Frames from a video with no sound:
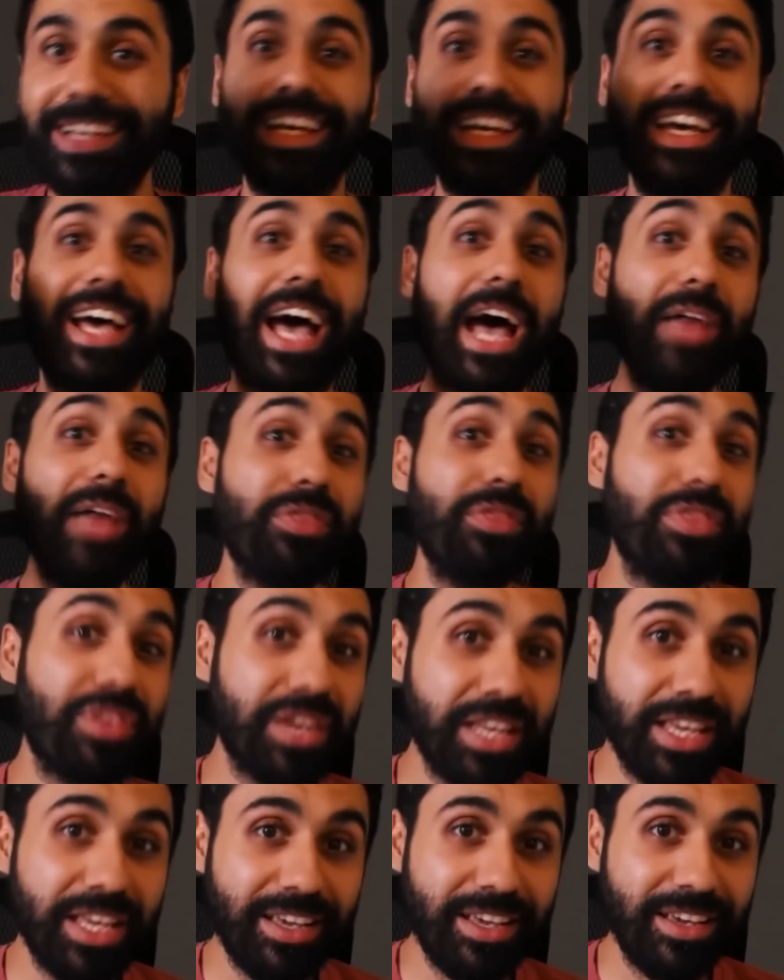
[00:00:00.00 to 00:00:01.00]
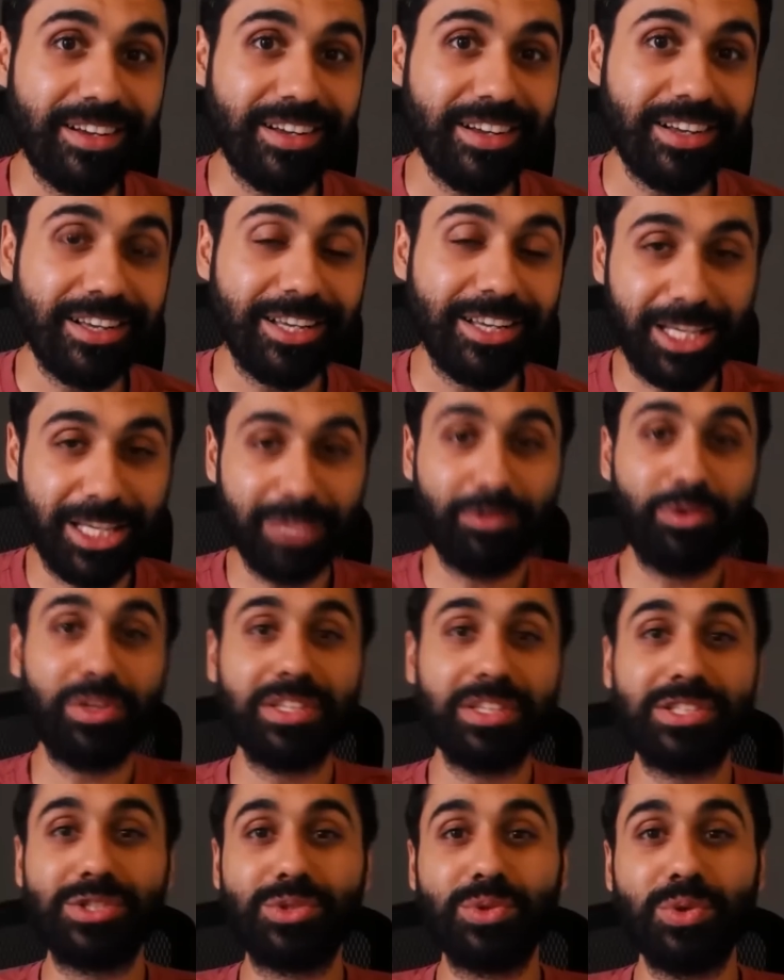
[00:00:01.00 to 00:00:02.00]
And 3, give you this
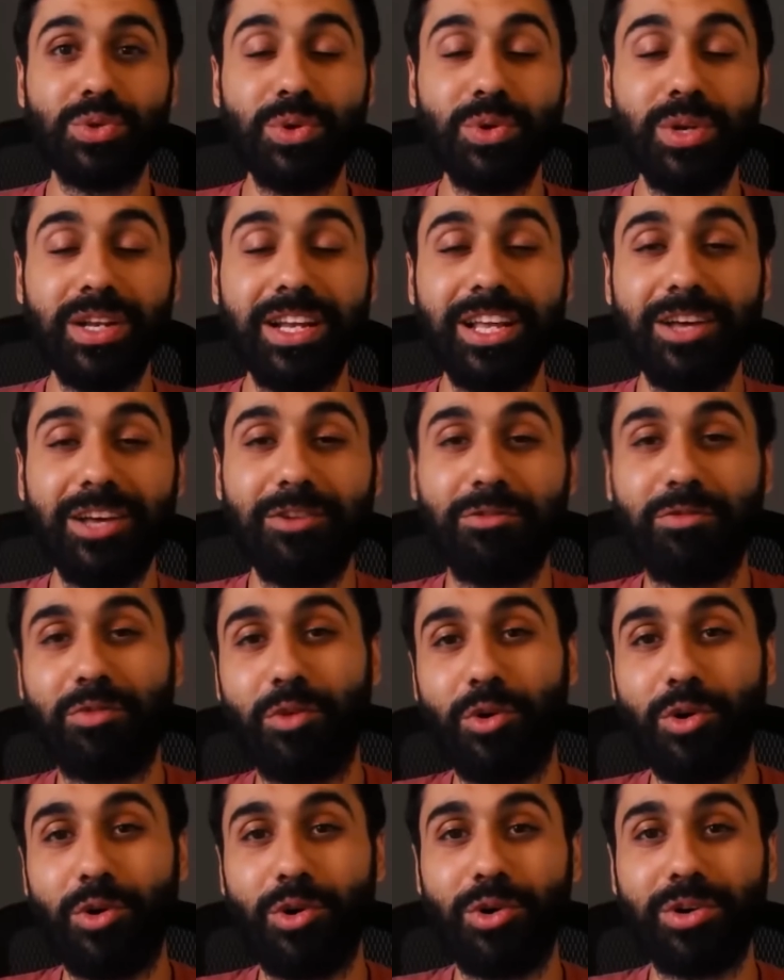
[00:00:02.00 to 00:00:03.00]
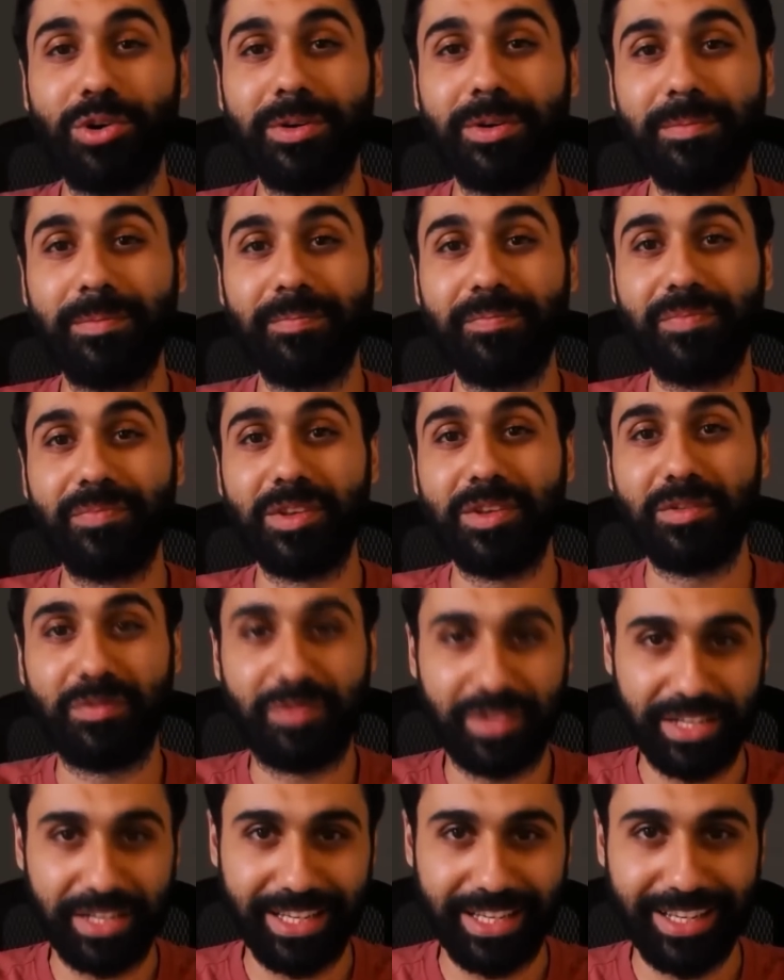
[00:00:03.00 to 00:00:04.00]
tool for
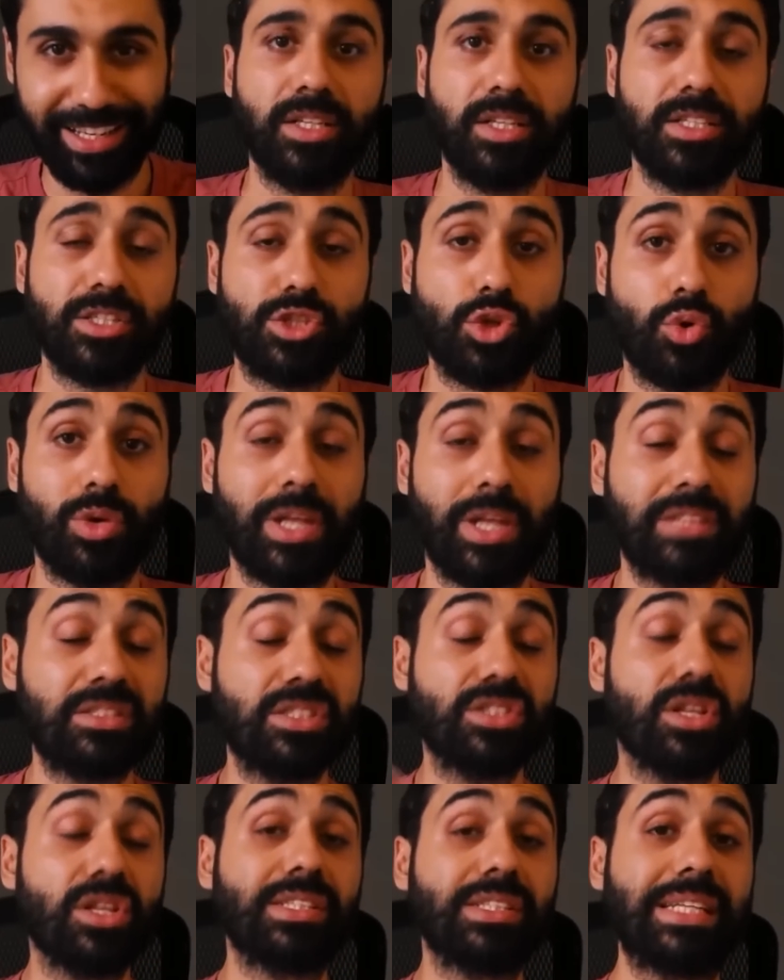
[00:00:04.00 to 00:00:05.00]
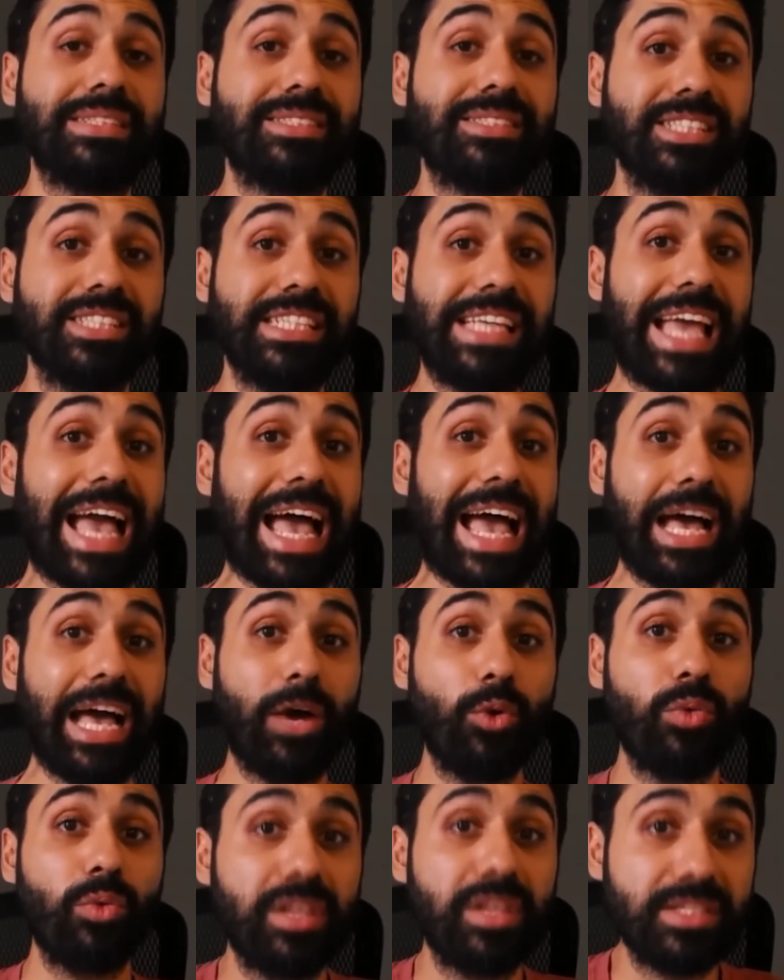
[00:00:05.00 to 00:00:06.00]
free. So let's start and see how
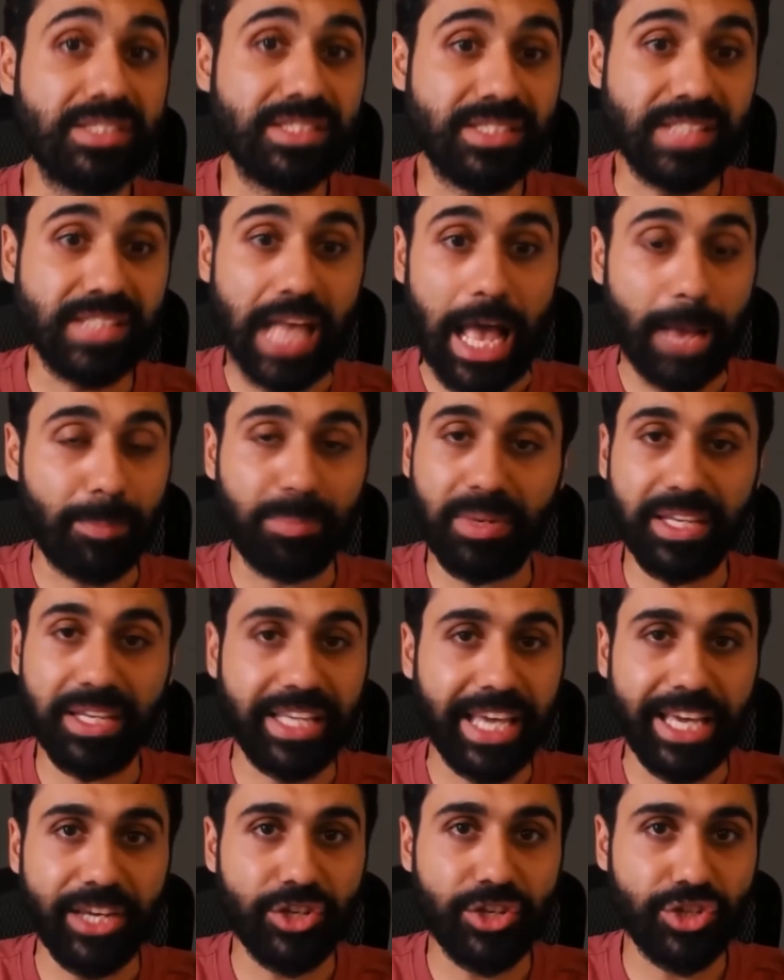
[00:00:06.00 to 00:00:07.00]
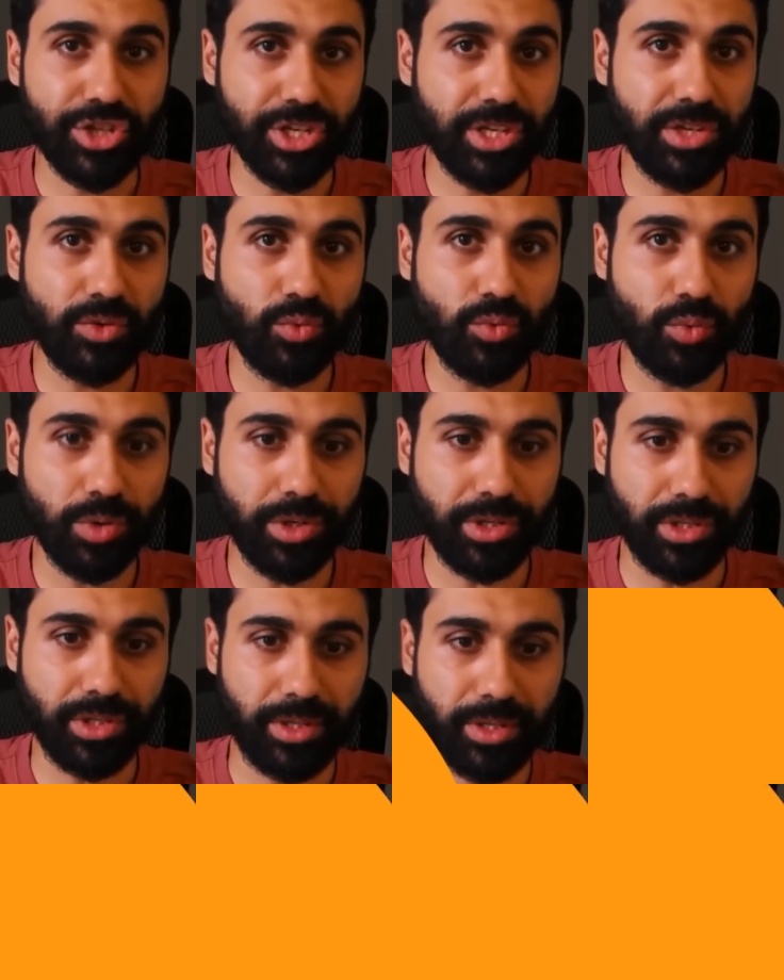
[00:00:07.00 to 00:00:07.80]
this application works.